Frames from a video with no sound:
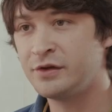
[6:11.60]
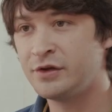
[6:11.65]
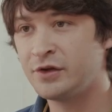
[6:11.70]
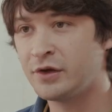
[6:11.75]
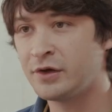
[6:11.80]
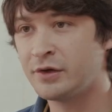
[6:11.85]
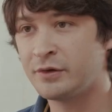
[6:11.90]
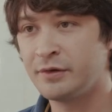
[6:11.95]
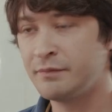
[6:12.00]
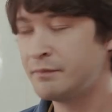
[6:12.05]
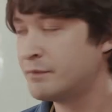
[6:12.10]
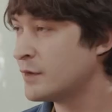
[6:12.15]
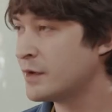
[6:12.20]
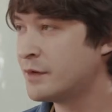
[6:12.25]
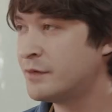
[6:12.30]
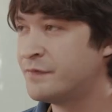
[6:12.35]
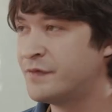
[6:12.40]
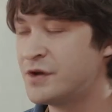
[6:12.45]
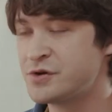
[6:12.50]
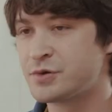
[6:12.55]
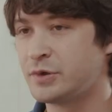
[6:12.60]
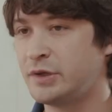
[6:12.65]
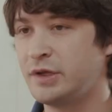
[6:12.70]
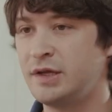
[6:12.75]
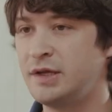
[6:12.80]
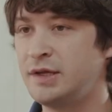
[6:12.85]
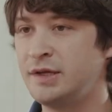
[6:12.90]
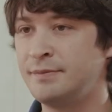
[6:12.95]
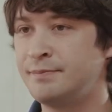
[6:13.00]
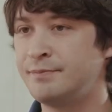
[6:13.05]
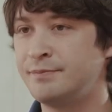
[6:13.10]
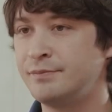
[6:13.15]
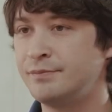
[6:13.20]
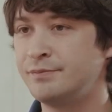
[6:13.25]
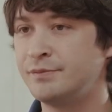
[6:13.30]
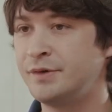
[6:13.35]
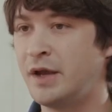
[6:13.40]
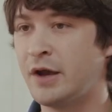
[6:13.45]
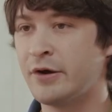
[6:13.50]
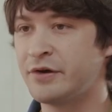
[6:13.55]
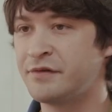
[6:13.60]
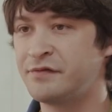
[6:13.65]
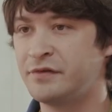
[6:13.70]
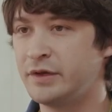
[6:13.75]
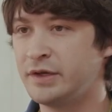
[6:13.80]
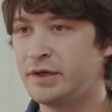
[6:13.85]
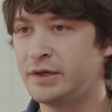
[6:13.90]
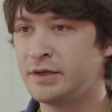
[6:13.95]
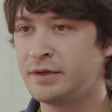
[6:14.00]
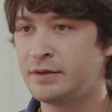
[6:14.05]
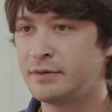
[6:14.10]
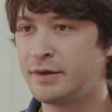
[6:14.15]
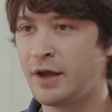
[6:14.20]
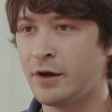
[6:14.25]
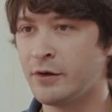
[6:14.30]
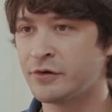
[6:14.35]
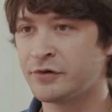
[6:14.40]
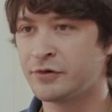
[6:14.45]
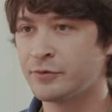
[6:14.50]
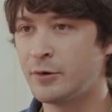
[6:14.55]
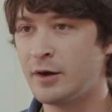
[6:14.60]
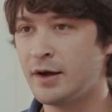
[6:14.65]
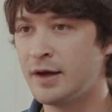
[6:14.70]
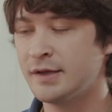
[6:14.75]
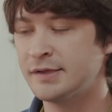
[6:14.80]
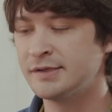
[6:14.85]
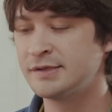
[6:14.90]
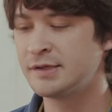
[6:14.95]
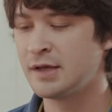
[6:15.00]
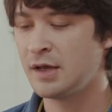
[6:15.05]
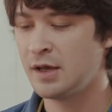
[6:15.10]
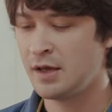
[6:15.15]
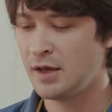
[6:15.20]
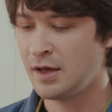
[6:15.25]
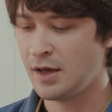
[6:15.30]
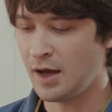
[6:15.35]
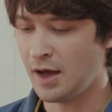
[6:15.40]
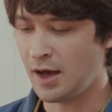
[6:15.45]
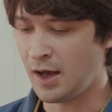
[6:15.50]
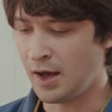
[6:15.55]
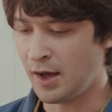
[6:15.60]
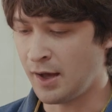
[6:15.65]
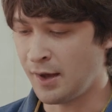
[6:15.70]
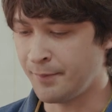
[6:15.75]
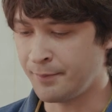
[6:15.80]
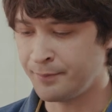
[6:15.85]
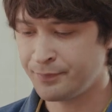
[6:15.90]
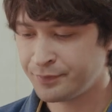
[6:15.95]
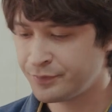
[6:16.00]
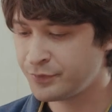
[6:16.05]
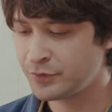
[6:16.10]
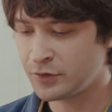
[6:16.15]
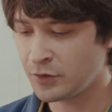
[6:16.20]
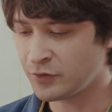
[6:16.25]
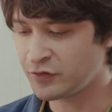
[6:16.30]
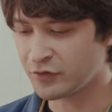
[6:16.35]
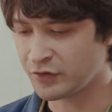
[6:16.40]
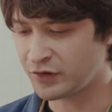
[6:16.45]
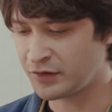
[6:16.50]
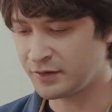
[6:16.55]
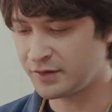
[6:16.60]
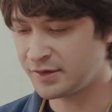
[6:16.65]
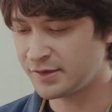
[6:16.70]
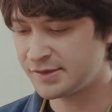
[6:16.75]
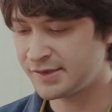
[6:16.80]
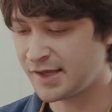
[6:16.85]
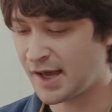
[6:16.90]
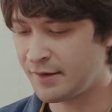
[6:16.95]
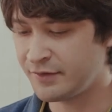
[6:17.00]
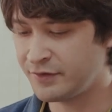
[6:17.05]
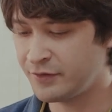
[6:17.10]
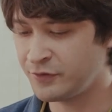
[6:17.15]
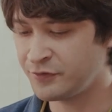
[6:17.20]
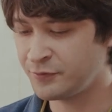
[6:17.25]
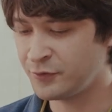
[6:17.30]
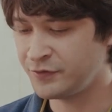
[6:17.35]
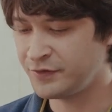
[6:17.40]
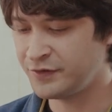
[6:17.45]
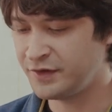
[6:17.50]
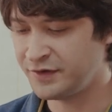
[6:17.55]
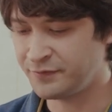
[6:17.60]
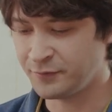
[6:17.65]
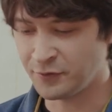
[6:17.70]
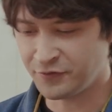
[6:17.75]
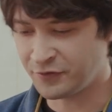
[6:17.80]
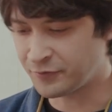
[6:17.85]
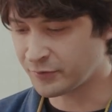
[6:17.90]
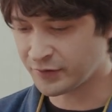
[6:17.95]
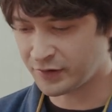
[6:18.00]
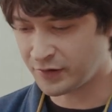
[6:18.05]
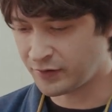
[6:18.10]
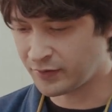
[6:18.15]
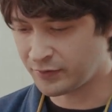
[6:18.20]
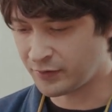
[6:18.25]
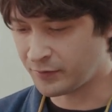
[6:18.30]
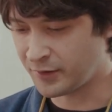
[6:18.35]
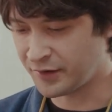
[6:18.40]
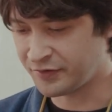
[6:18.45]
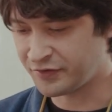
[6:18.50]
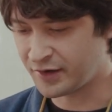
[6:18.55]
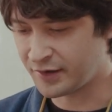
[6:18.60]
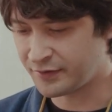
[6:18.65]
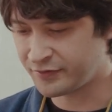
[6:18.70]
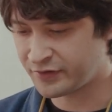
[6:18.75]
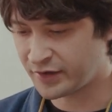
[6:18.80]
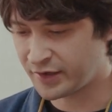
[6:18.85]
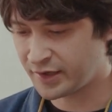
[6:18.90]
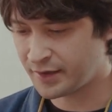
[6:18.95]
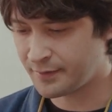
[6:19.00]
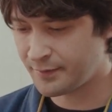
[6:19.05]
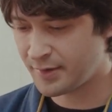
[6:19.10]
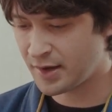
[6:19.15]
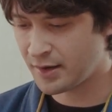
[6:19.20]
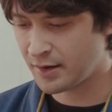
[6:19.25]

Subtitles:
know, and visually, narratively, character-wise. These movies were the ones that I was thinking about.